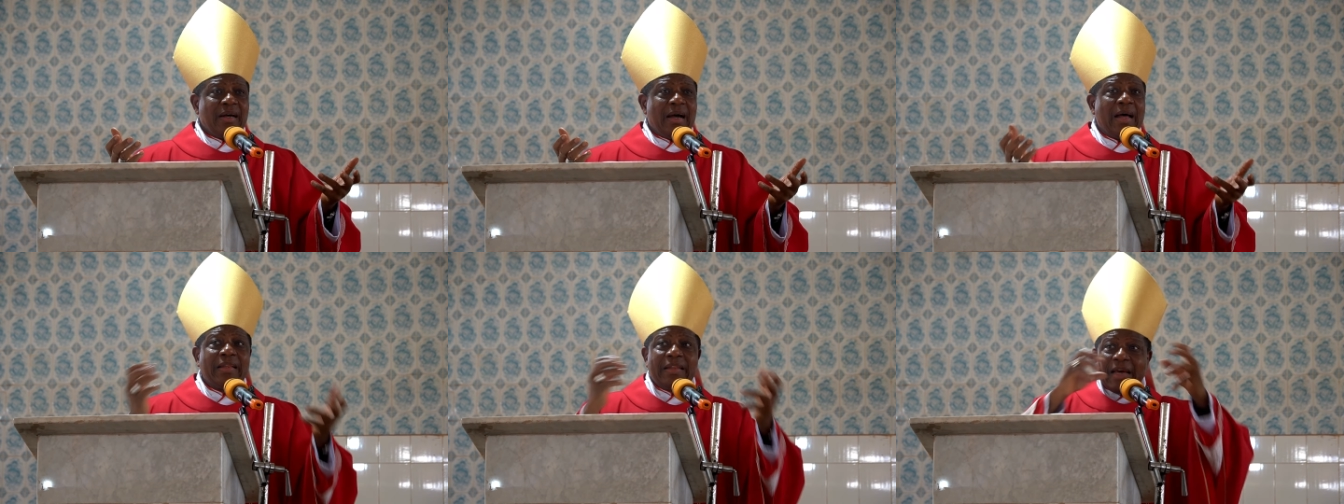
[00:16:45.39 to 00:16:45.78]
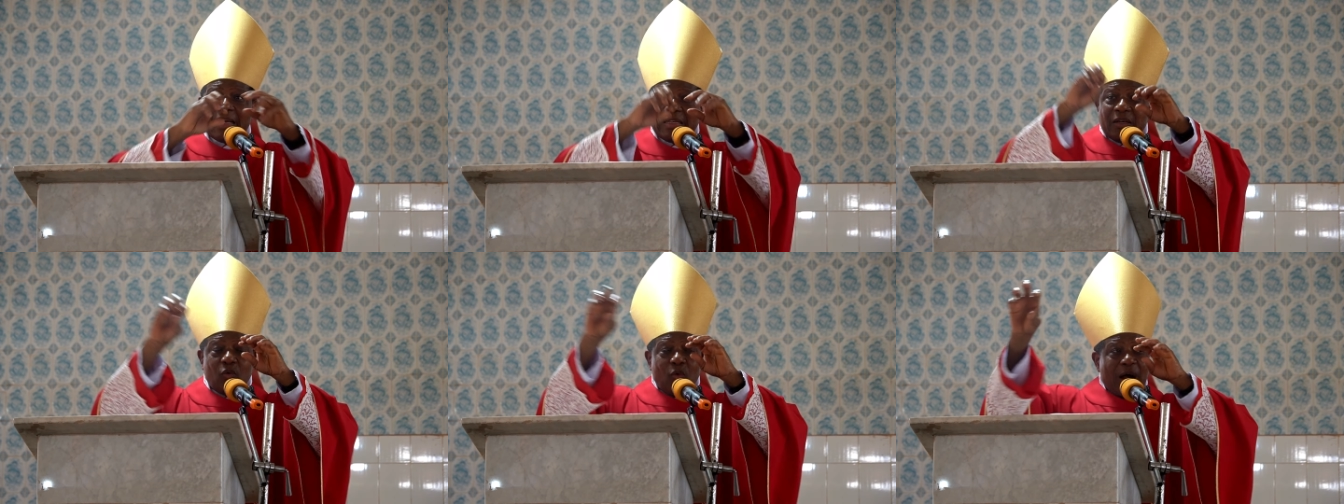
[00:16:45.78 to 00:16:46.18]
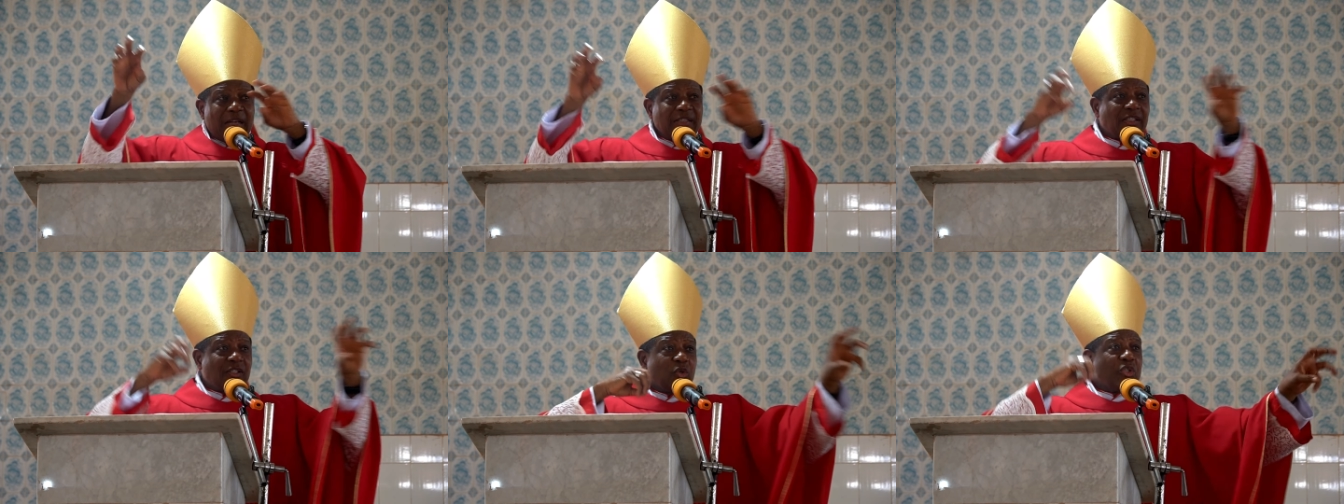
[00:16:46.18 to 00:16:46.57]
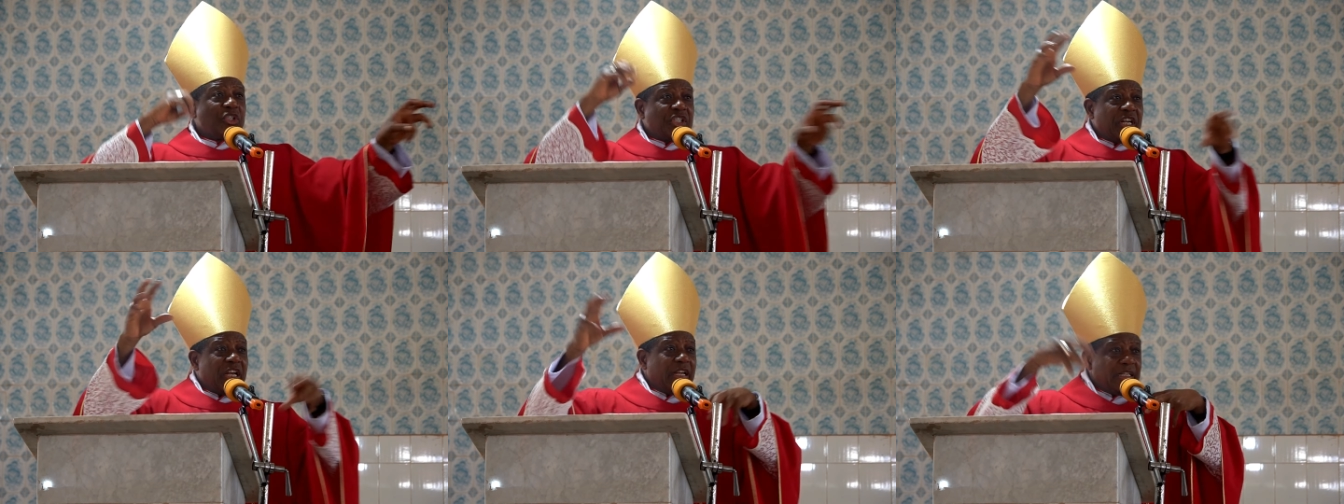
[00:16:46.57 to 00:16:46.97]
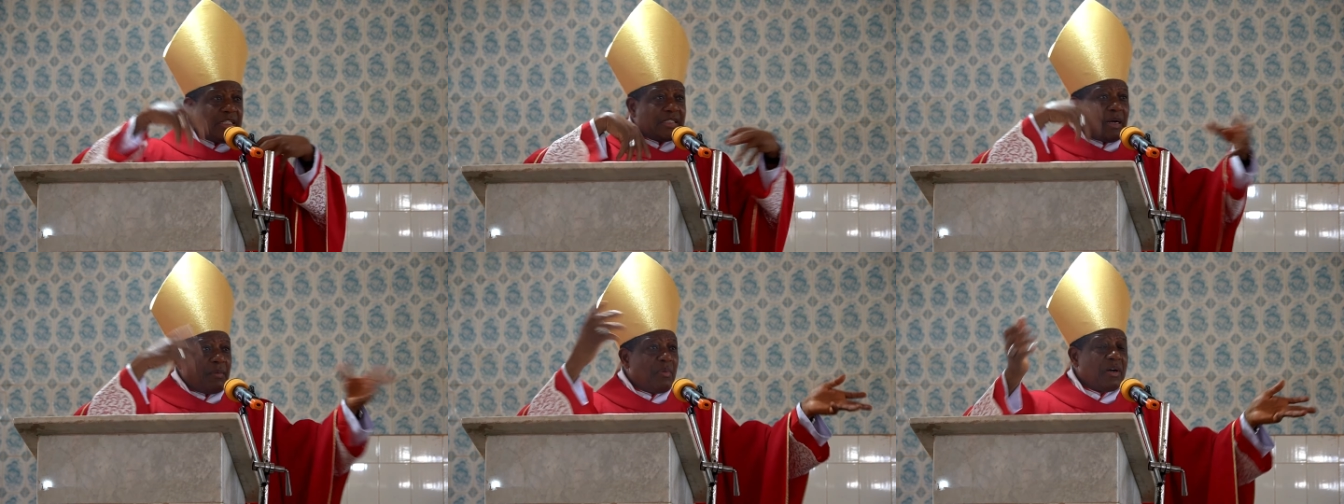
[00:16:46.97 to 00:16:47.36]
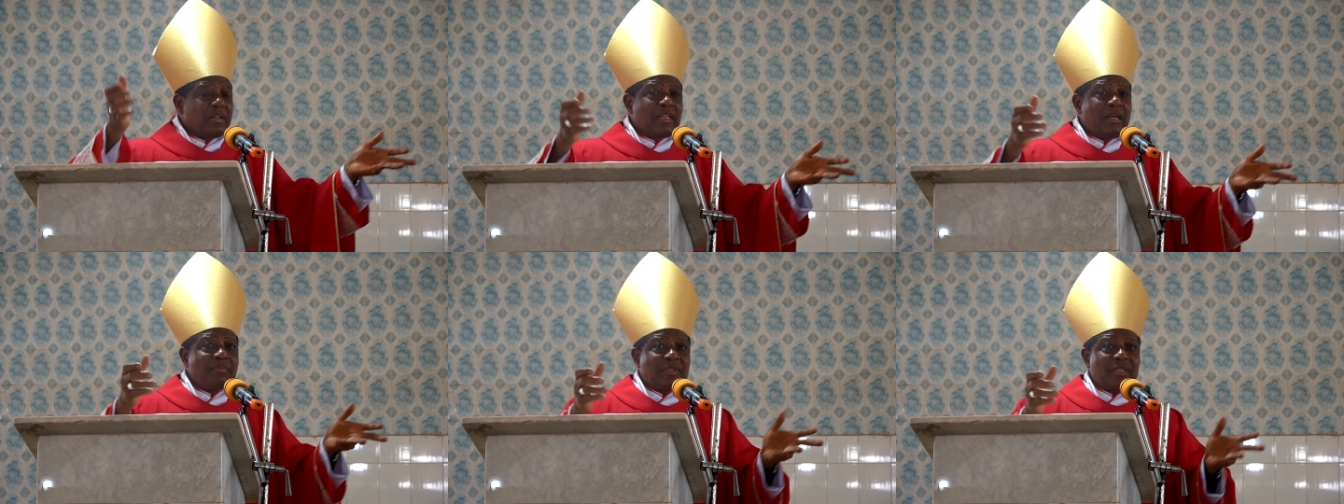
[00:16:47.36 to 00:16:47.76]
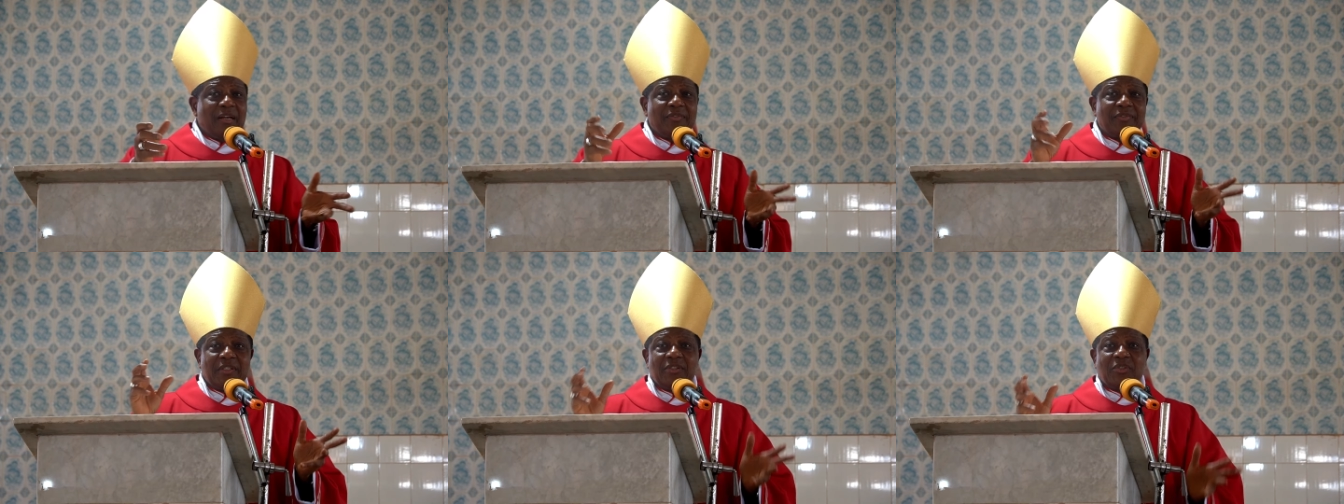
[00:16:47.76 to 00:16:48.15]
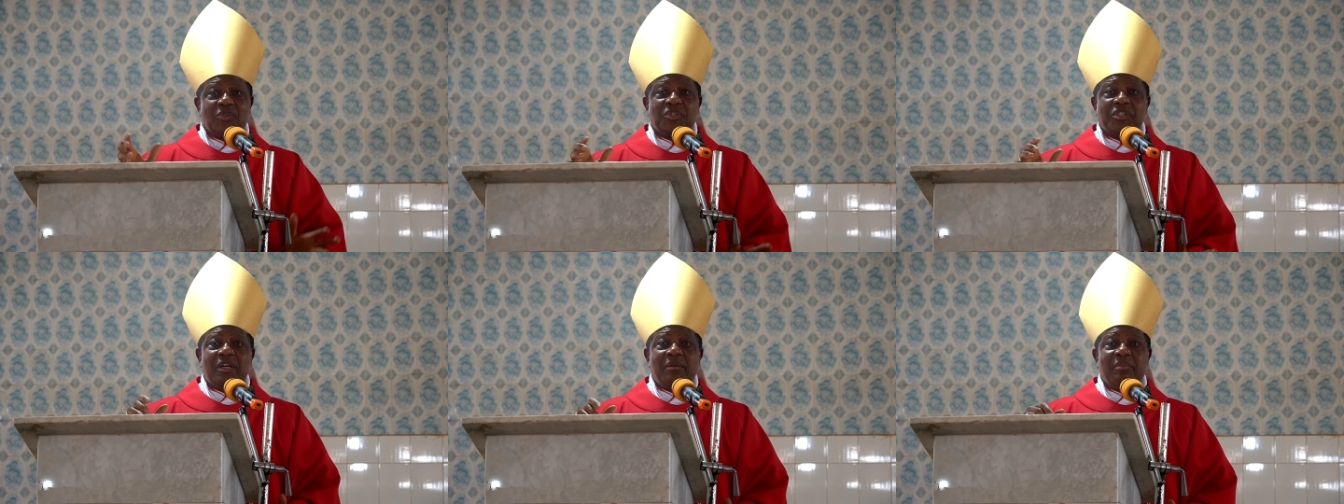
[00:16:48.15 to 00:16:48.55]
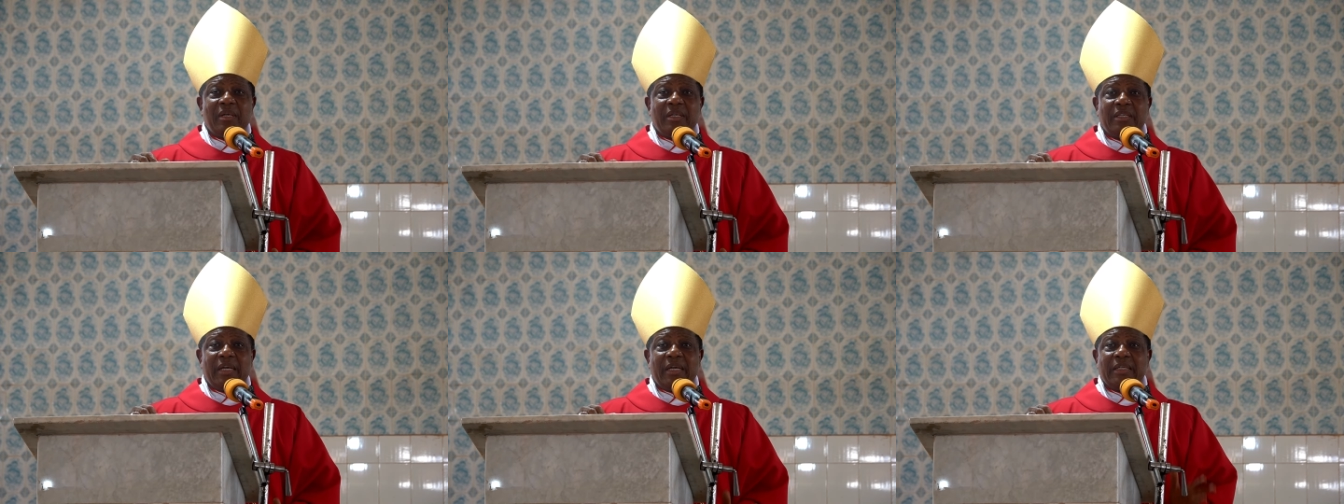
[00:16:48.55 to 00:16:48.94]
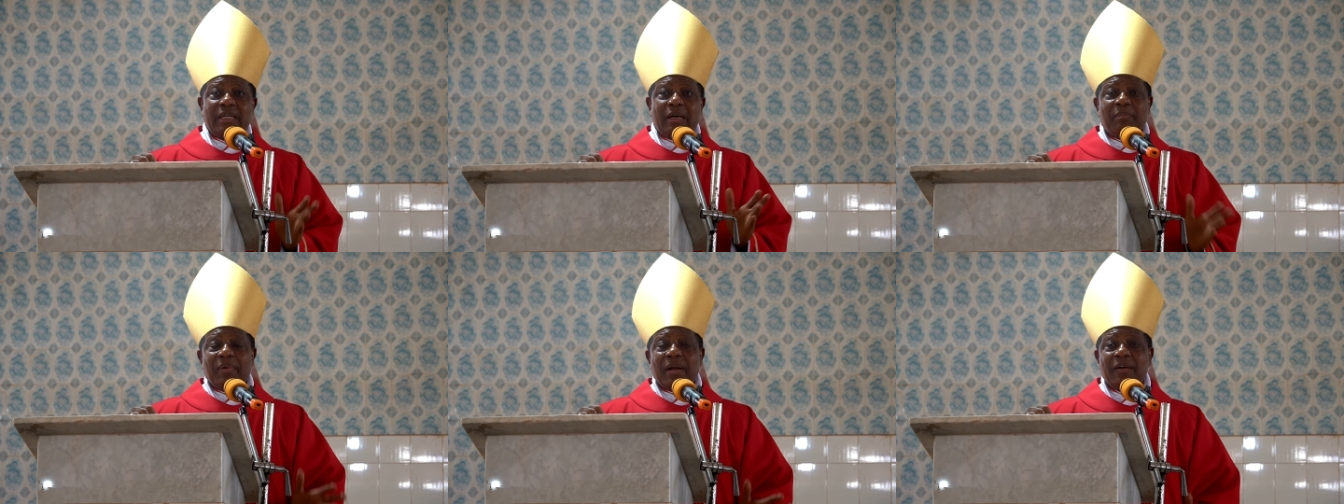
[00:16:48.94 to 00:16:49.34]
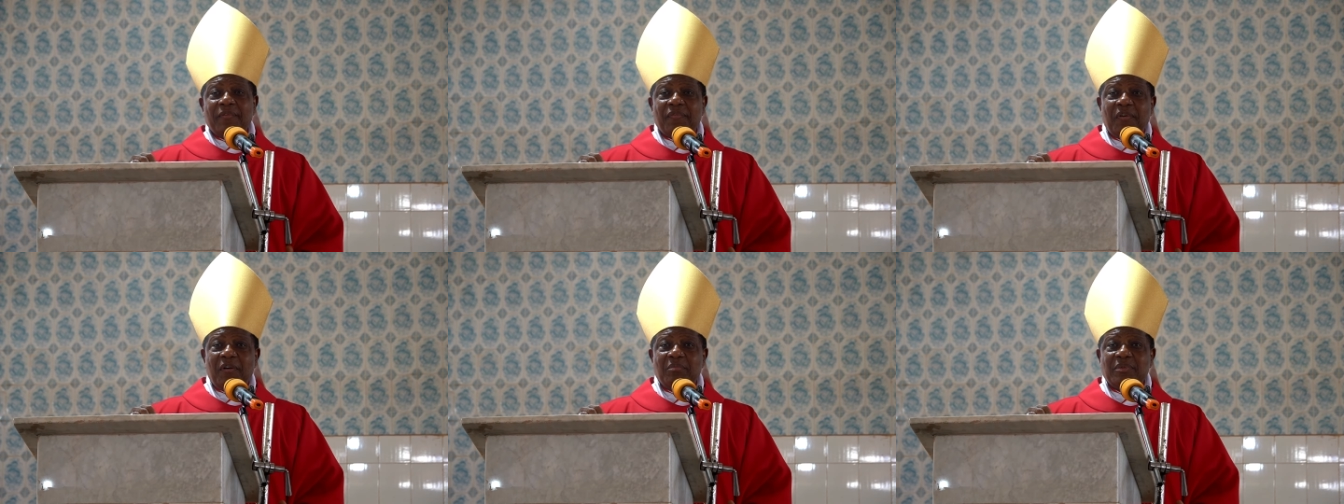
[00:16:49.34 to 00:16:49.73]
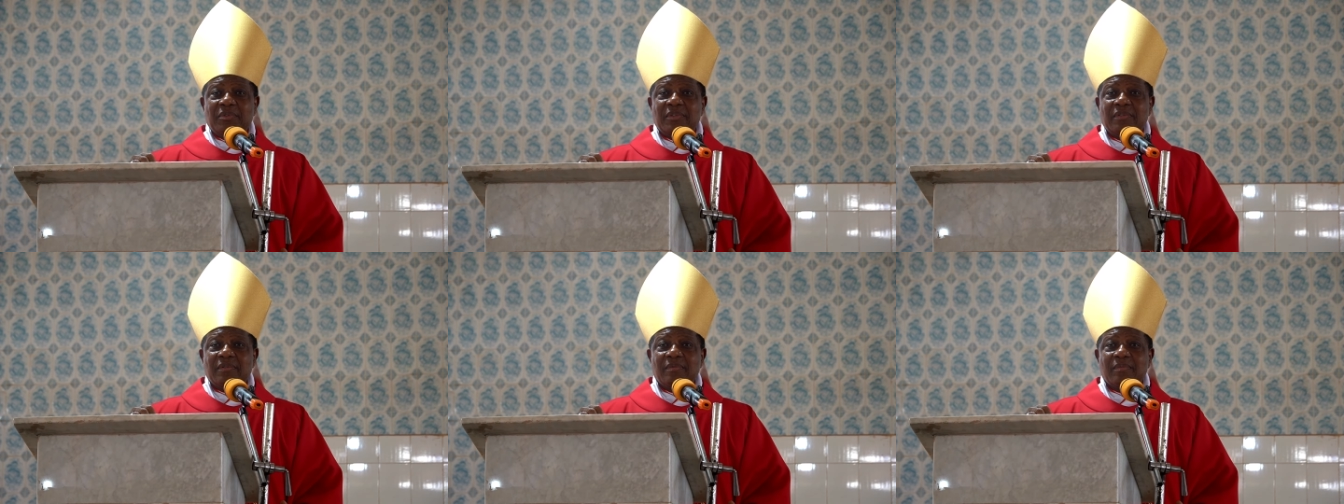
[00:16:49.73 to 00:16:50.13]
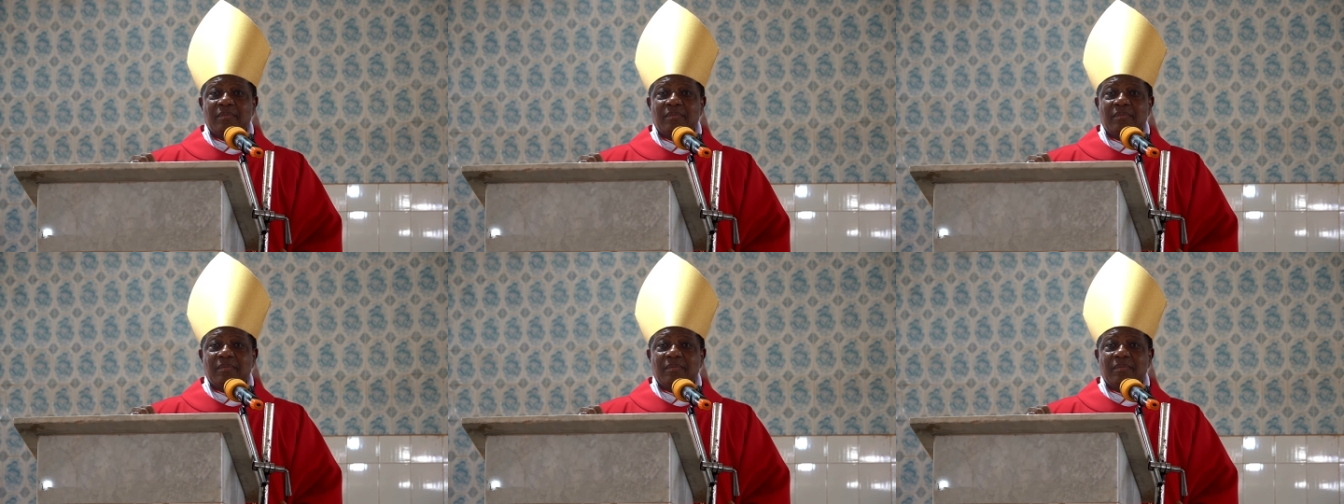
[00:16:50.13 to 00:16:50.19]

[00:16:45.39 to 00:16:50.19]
and they are the ones to share it among themselves in social media, in their platforms.